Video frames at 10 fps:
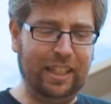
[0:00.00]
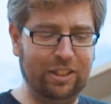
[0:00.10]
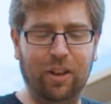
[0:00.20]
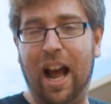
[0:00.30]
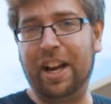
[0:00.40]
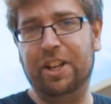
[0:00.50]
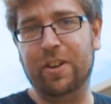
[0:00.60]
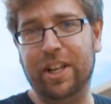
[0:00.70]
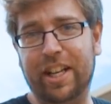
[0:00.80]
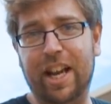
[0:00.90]
That's not
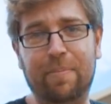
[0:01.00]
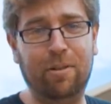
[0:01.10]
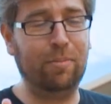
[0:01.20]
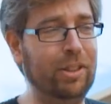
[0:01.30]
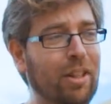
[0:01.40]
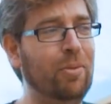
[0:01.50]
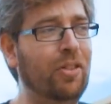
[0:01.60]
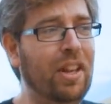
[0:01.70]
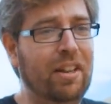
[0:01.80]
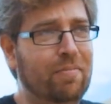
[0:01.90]
accurate, okay? I promise, I'm
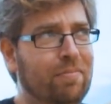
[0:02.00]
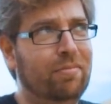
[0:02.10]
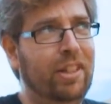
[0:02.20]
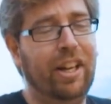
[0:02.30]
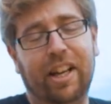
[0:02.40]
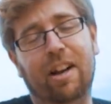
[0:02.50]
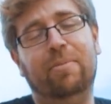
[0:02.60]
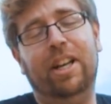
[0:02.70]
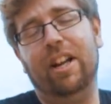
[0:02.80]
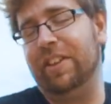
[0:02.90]
not that, yeah, okay, I'm
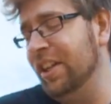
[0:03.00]
pretty heavy.